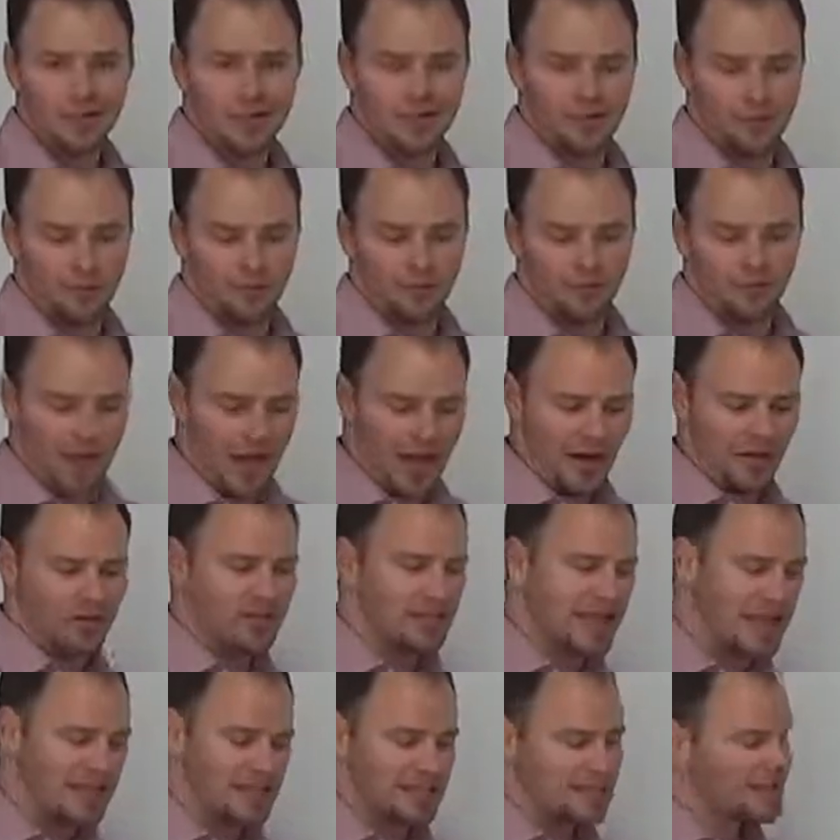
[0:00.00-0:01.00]
We do our final
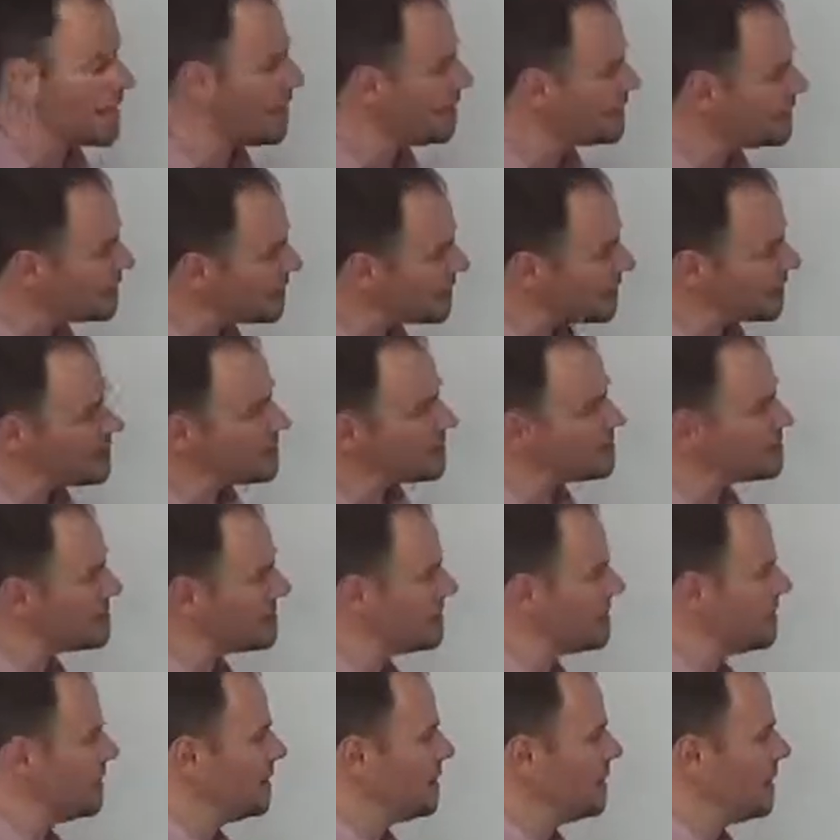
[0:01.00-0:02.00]
testing on
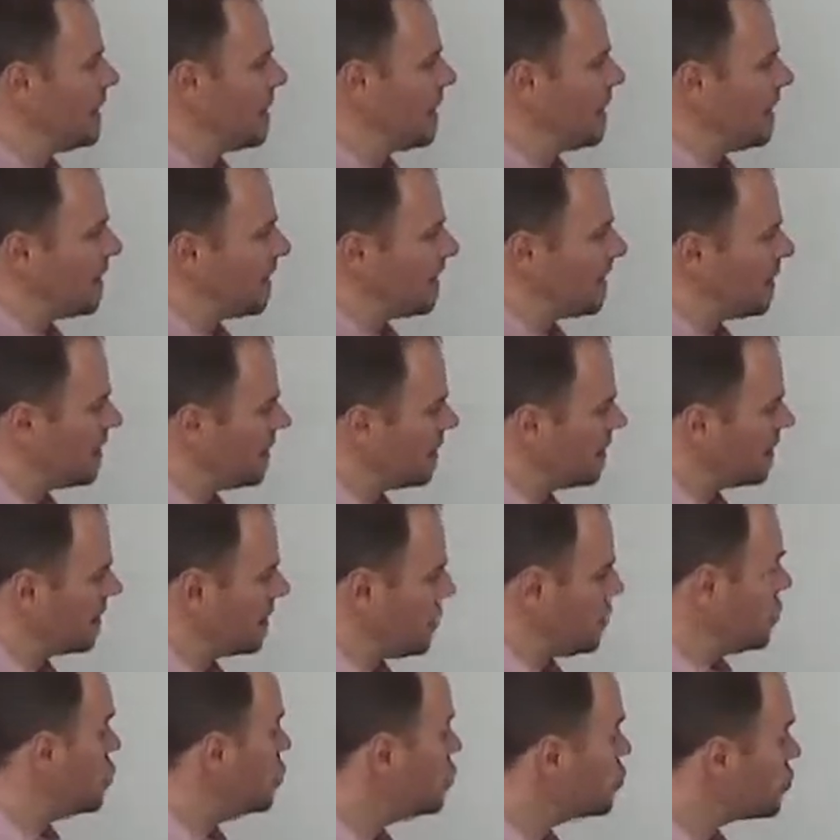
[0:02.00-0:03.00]
things.
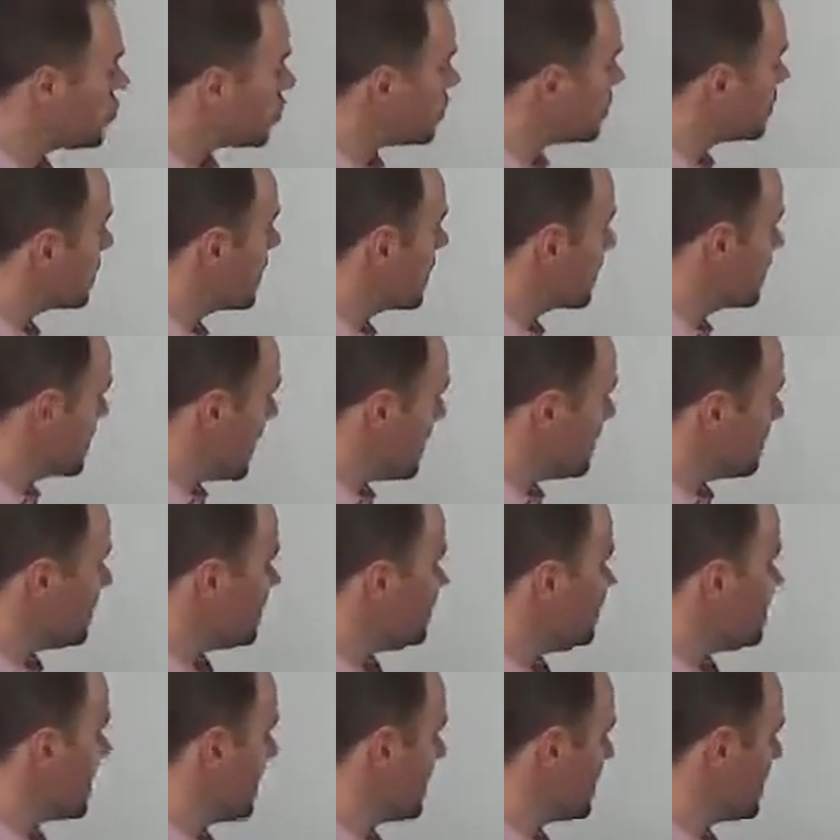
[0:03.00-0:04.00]
User acceptance